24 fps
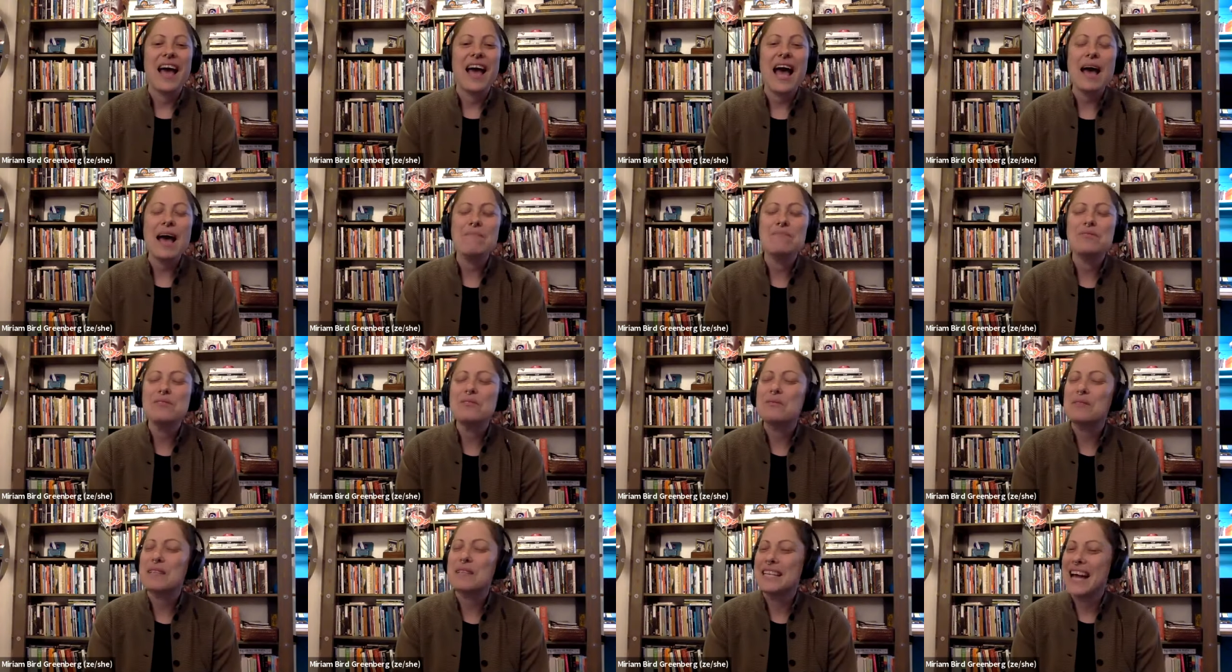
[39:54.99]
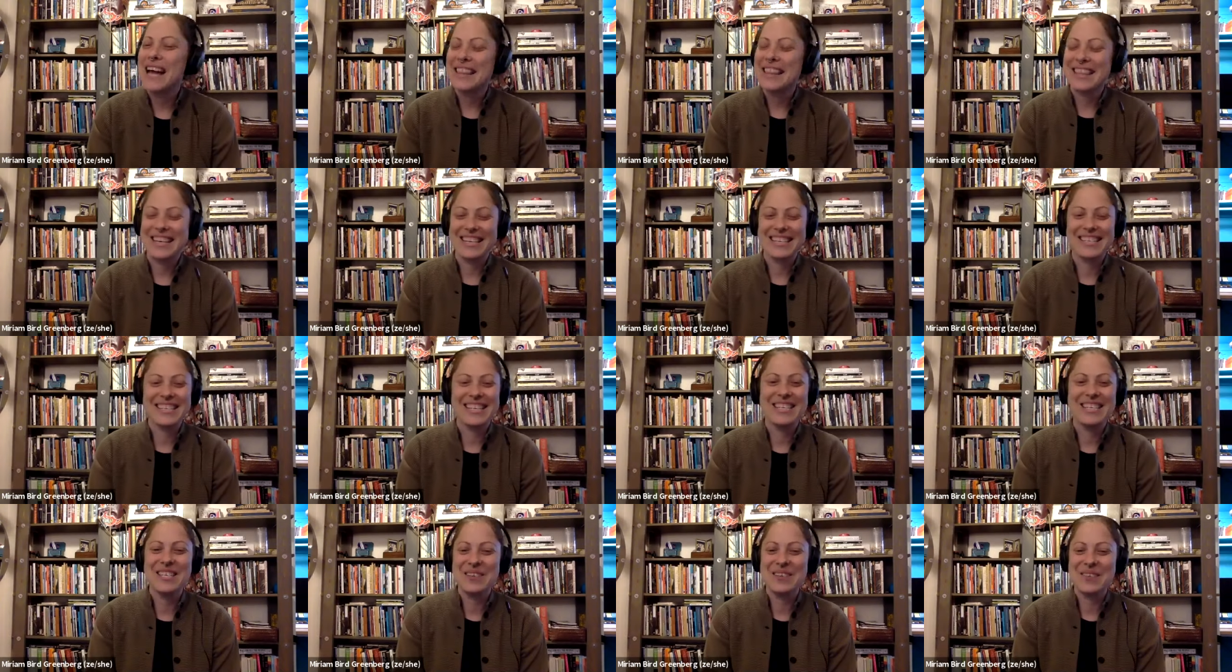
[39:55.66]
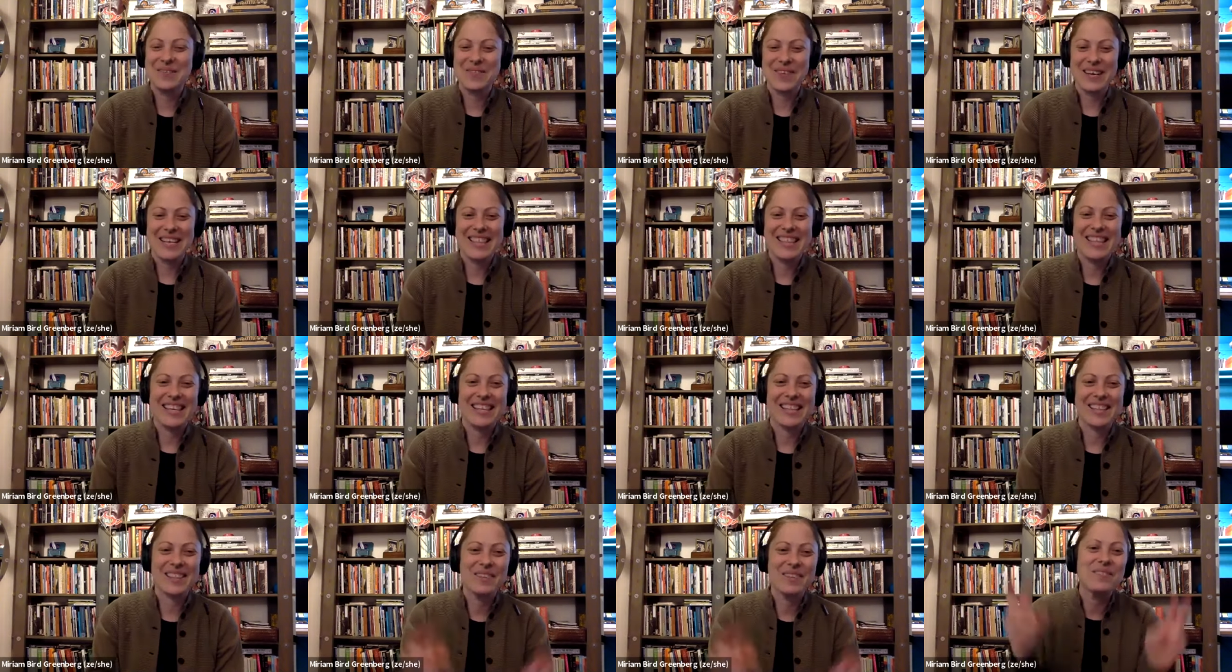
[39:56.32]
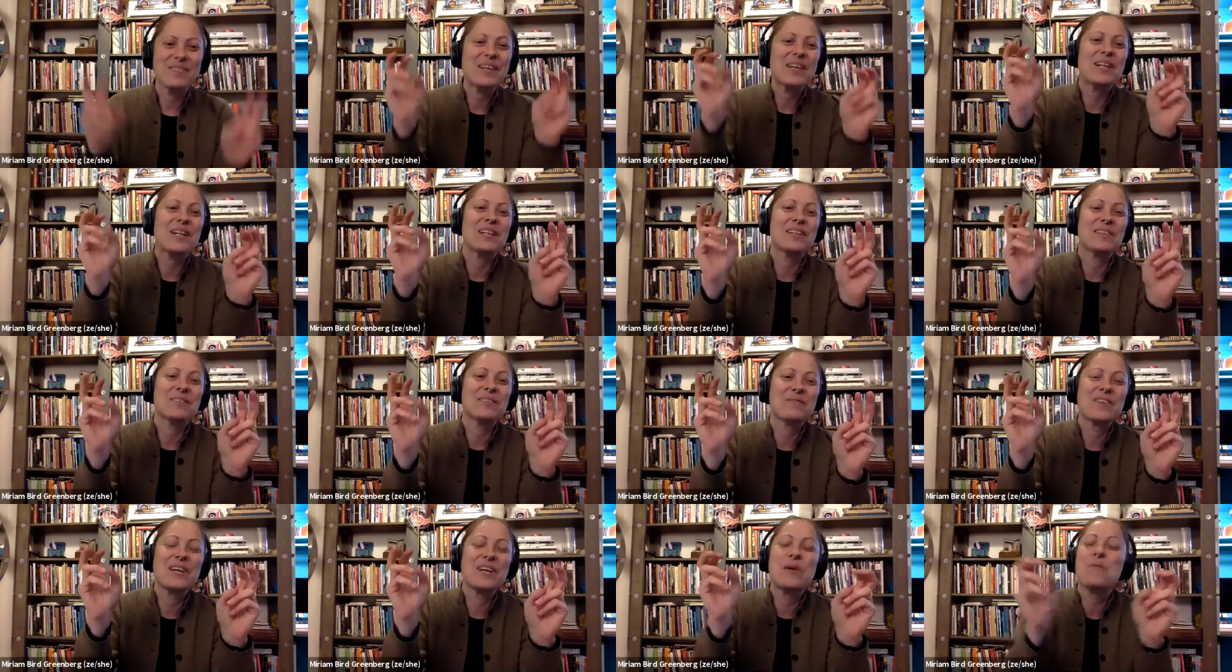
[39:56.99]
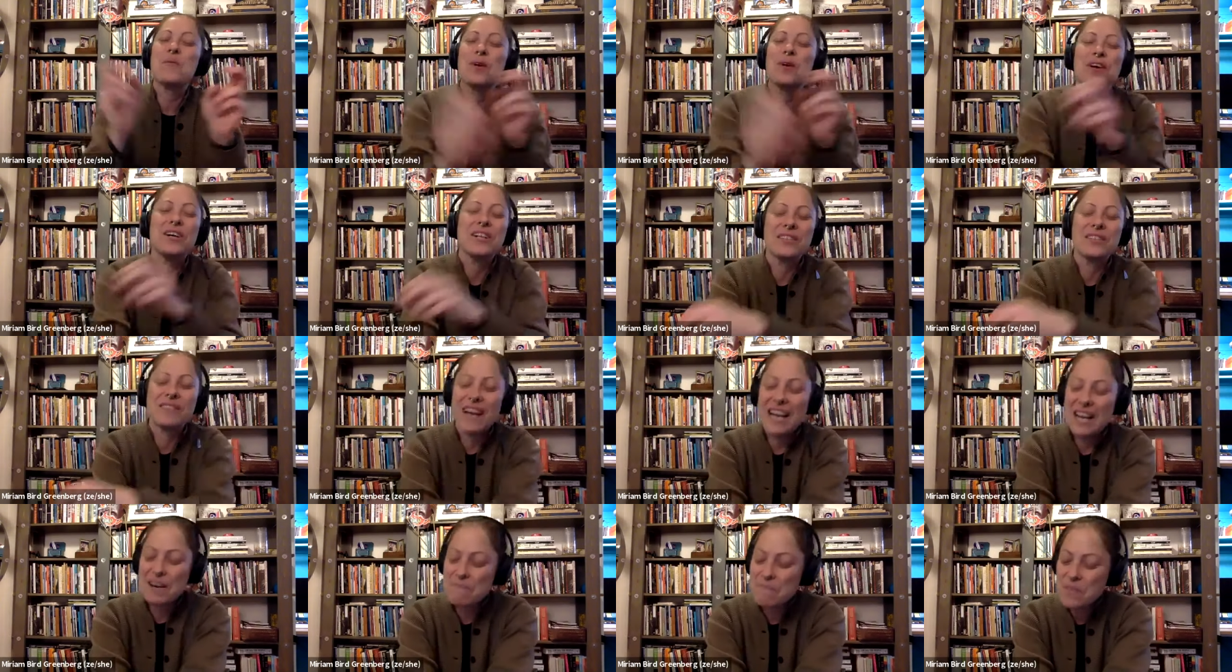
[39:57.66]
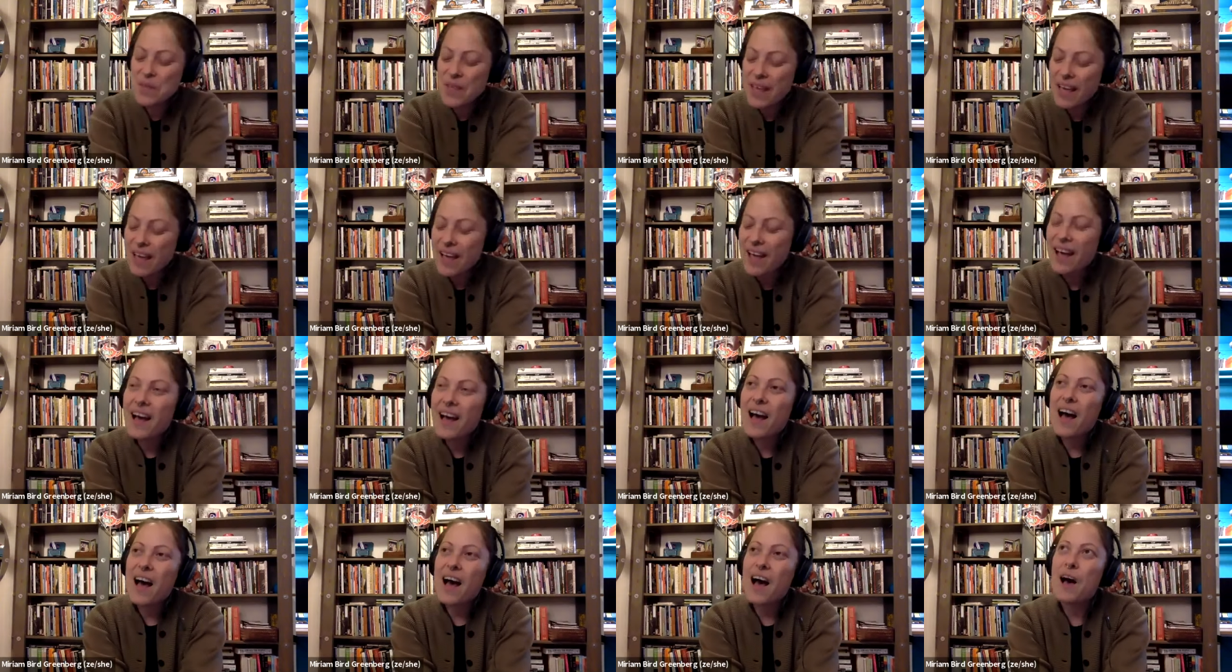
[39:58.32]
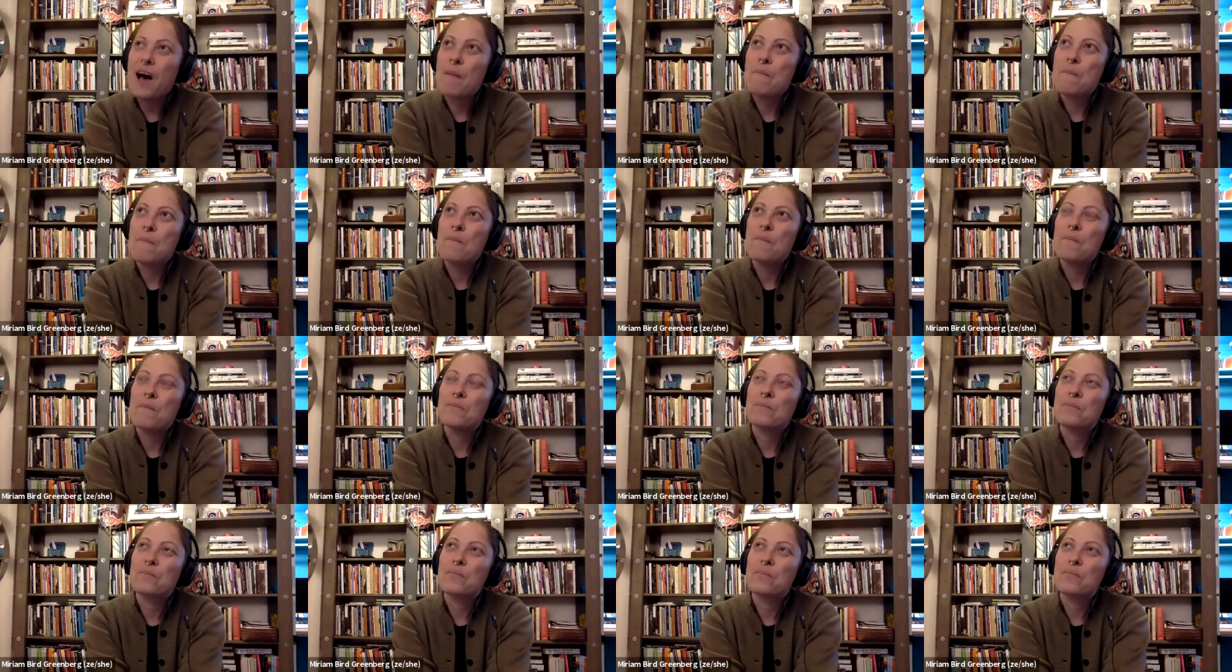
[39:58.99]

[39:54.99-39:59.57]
absolutely nothing to do with the real real world right um,